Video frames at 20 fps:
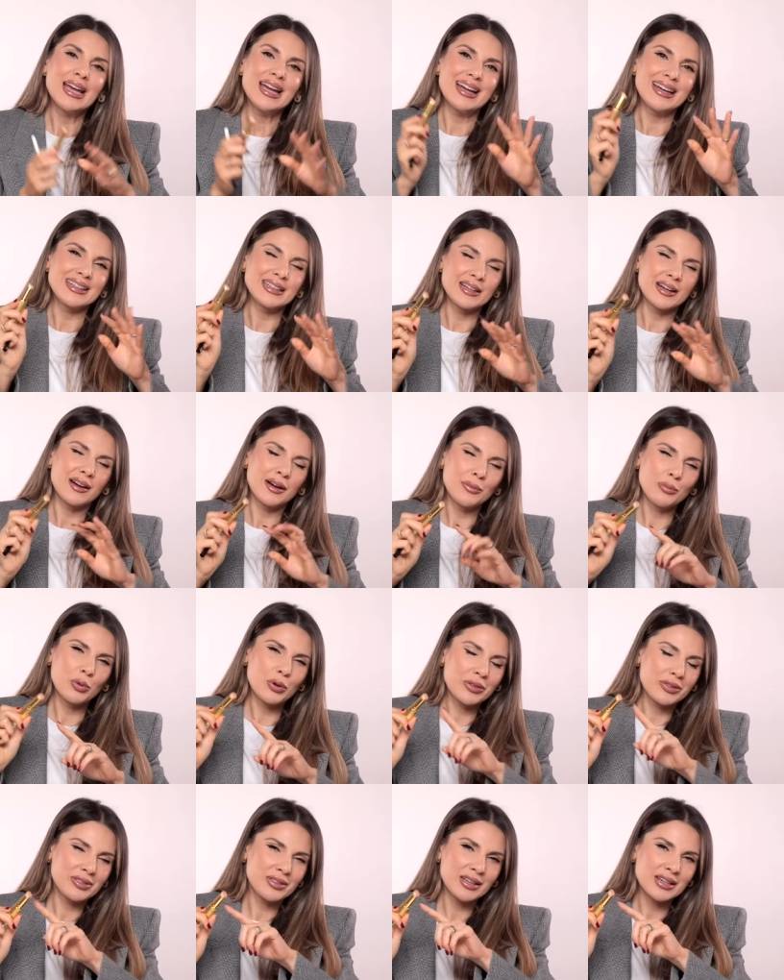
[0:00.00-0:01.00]
and come
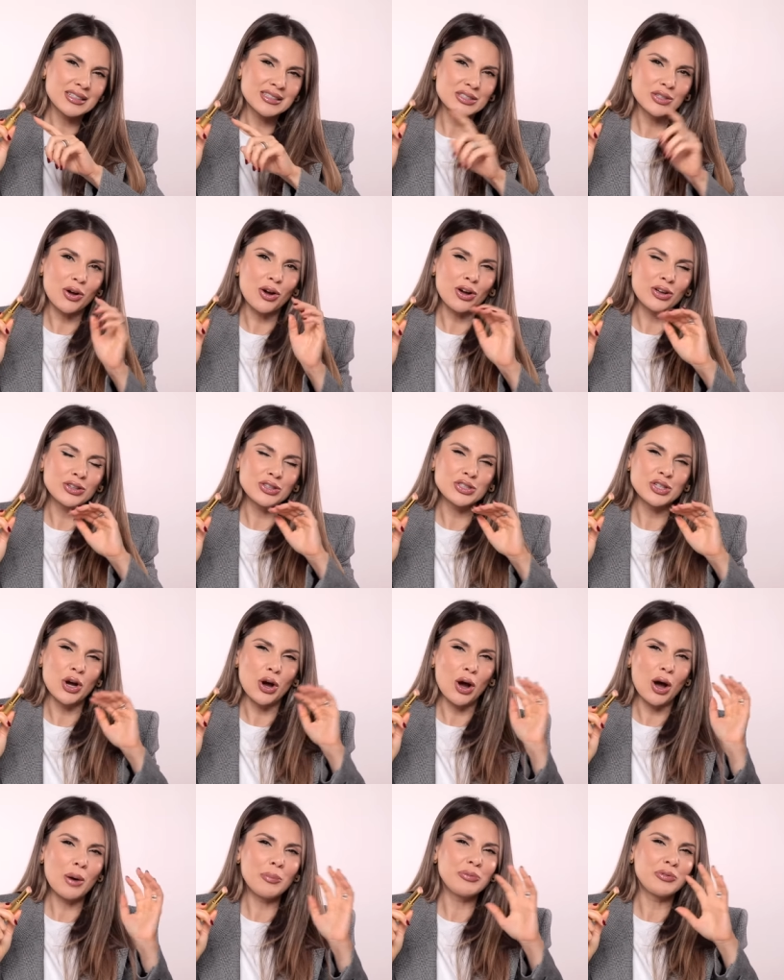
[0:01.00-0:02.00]
with this on
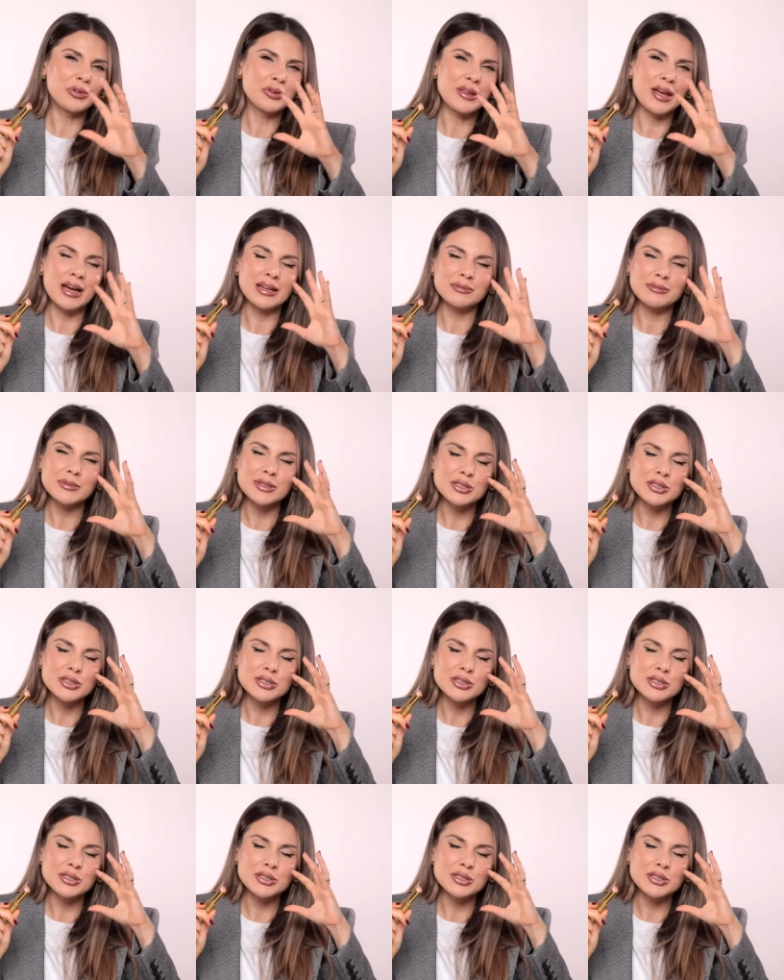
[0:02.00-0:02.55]
top for that